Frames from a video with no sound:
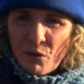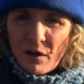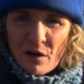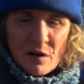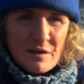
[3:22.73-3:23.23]

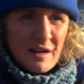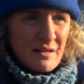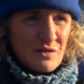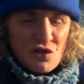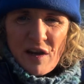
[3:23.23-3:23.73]
in
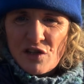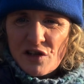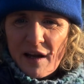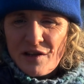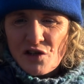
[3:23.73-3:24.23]
stranger
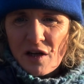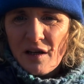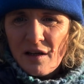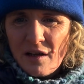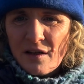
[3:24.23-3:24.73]
danger?
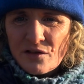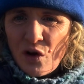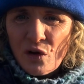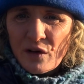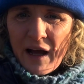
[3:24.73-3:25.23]
It's
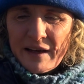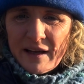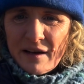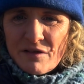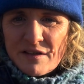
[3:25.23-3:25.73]
not a good
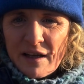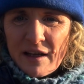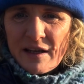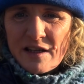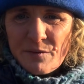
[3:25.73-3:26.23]
idea, is it?
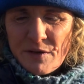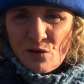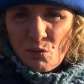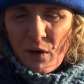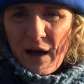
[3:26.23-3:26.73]
You need to be
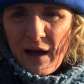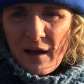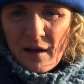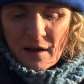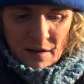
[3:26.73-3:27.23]
somewhere,
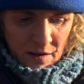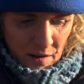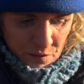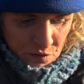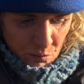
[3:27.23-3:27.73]
you
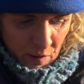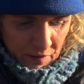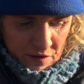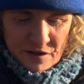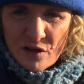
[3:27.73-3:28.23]
know, somewhere
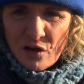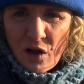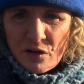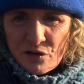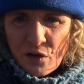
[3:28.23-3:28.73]
that's
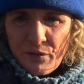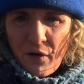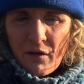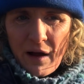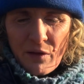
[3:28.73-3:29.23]
not too
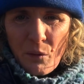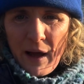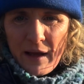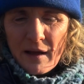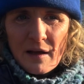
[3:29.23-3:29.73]
far out of the
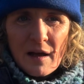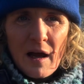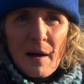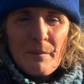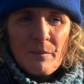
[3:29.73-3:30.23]
way,
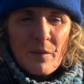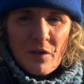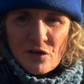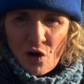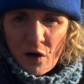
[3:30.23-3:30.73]

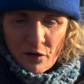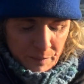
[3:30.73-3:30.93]
that's got enough